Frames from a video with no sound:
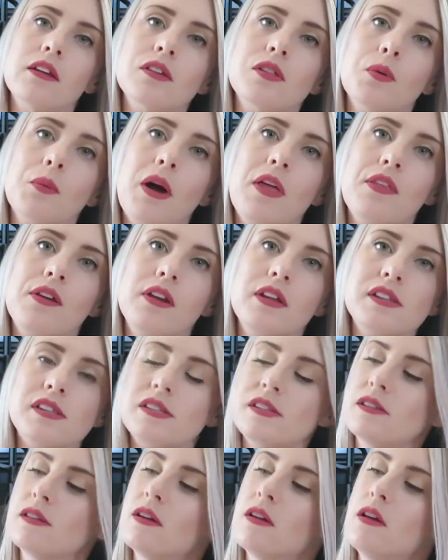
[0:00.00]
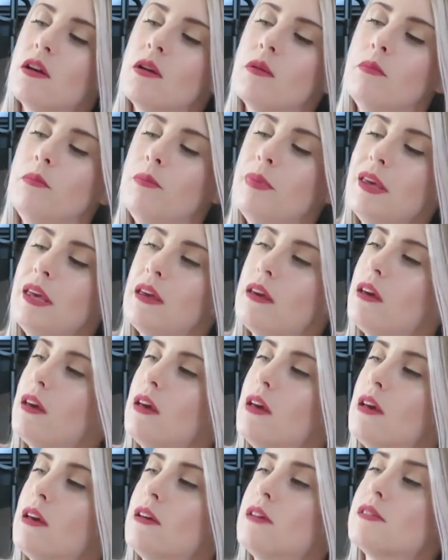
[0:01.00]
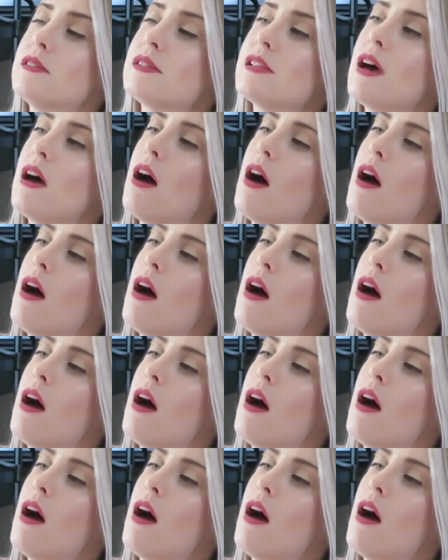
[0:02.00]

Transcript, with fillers: because the way that its beak is,